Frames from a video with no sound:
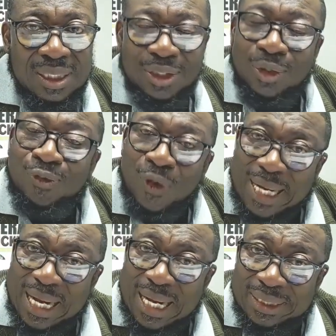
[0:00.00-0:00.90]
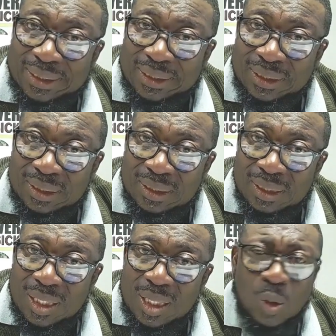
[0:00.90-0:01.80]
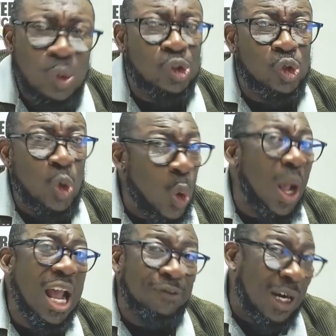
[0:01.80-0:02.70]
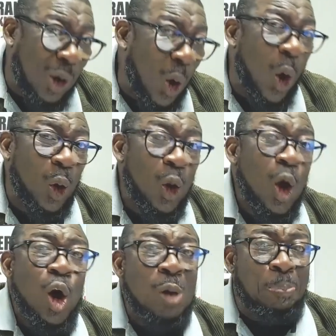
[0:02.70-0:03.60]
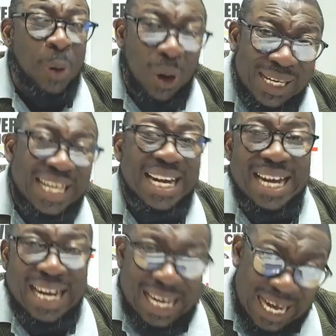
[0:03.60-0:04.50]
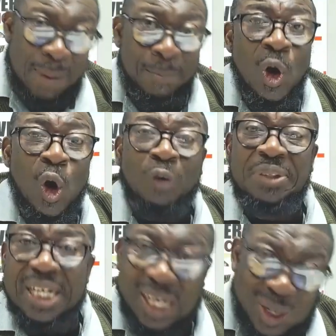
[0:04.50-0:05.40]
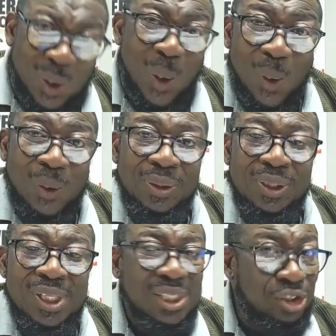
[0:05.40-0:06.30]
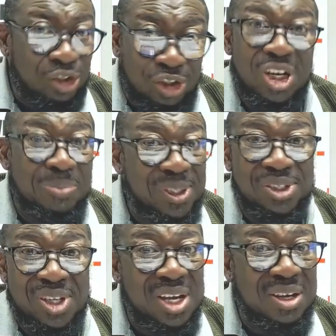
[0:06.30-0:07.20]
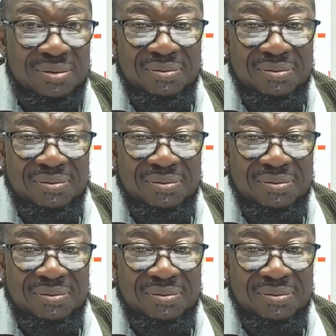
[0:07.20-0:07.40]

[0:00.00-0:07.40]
Don't forget, whosoever call upon the name of the Lord shall be saved.